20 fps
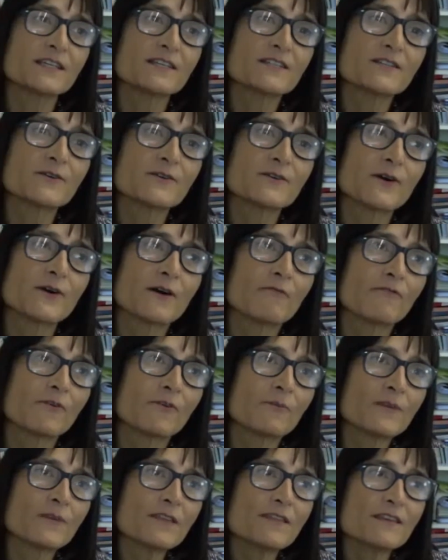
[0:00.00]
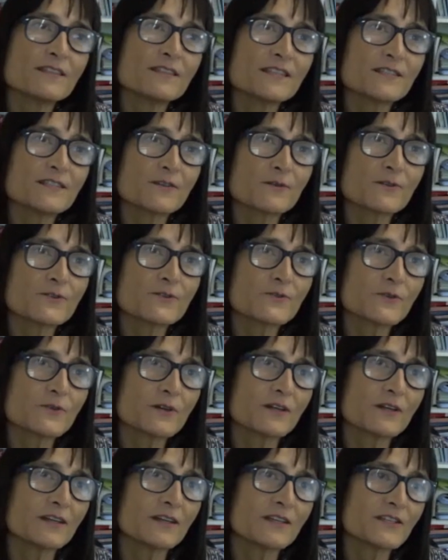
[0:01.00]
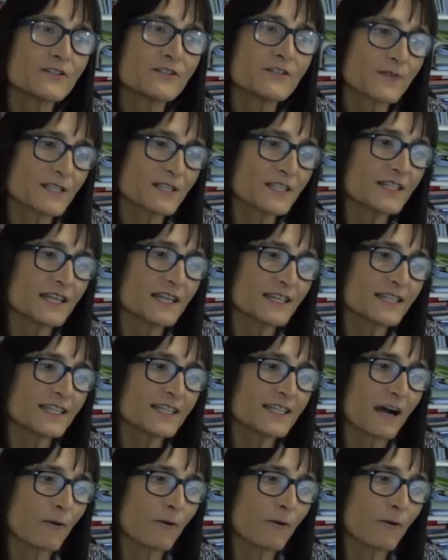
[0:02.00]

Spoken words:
So for me, this is also an interesting idea.